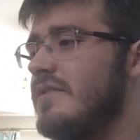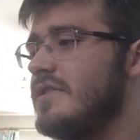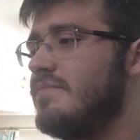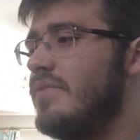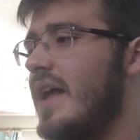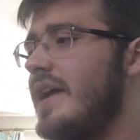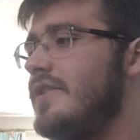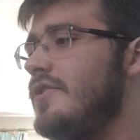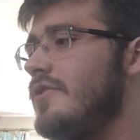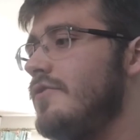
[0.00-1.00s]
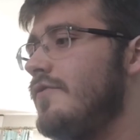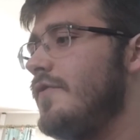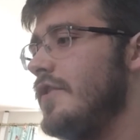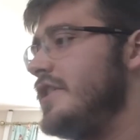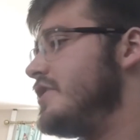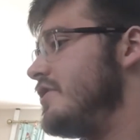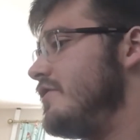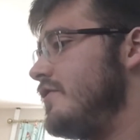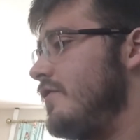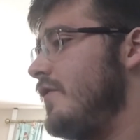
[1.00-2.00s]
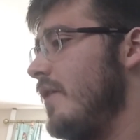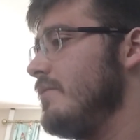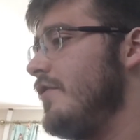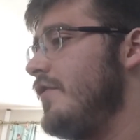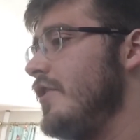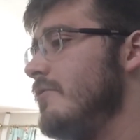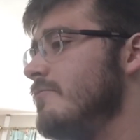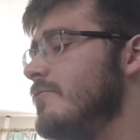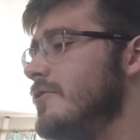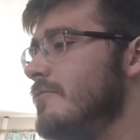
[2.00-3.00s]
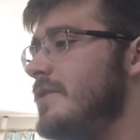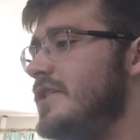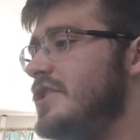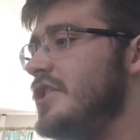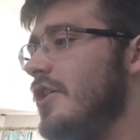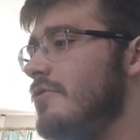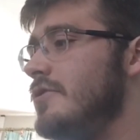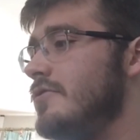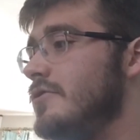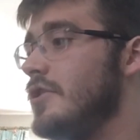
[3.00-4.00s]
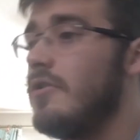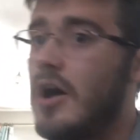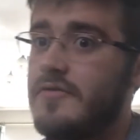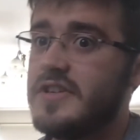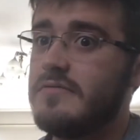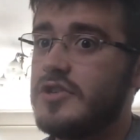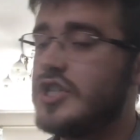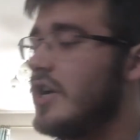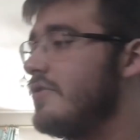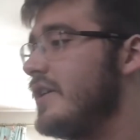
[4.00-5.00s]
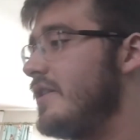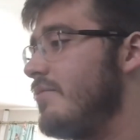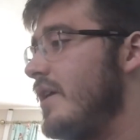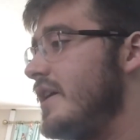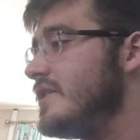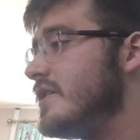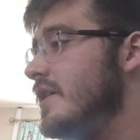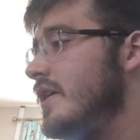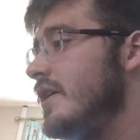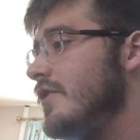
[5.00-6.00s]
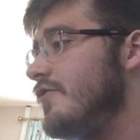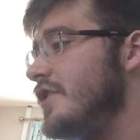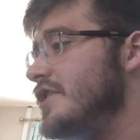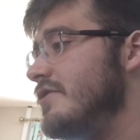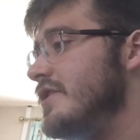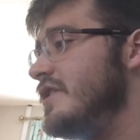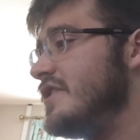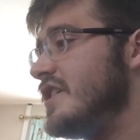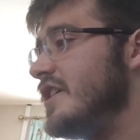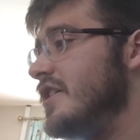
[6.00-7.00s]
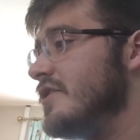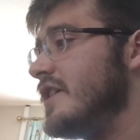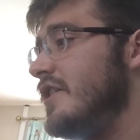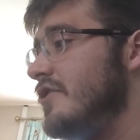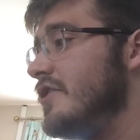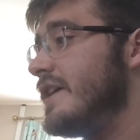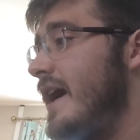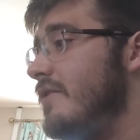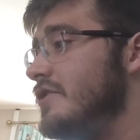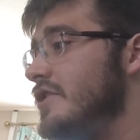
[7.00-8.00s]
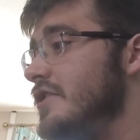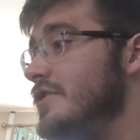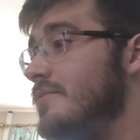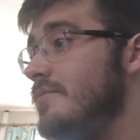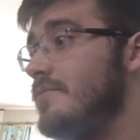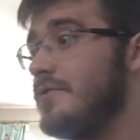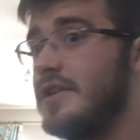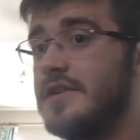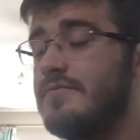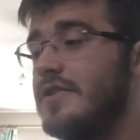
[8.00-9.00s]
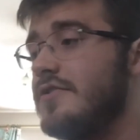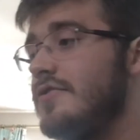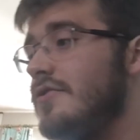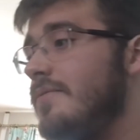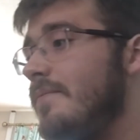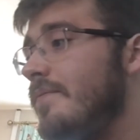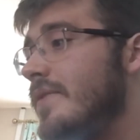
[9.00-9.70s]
brand new footage from the film will be shown. So obviously it was shown at the place, featuring the Decepticons and other characters. So that's pretty cool.